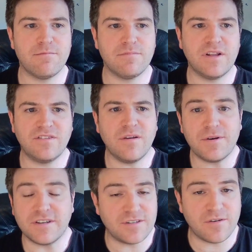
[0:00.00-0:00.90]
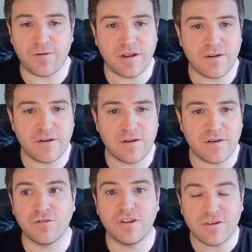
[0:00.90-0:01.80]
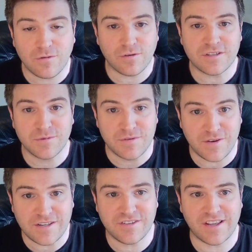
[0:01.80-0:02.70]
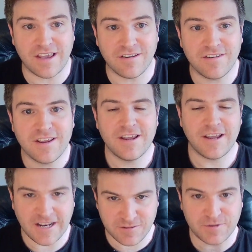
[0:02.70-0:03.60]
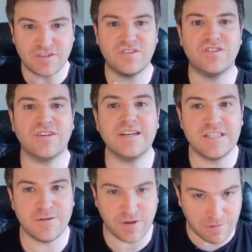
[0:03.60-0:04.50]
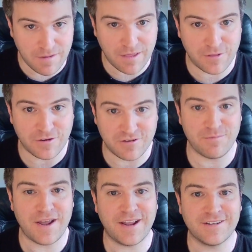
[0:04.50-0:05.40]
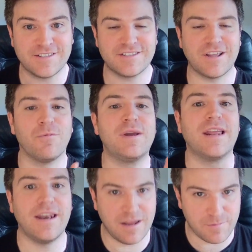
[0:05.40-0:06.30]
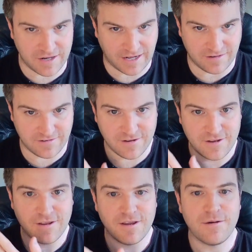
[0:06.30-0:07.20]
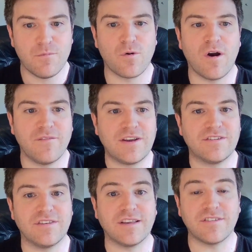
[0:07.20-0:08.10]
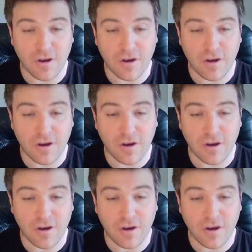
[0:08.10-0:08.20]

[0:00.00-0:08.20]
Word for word: It's not because they're afraid of a truth or they don't want to investigate it. It's because the scientific method demands that we eliminate more obvious things.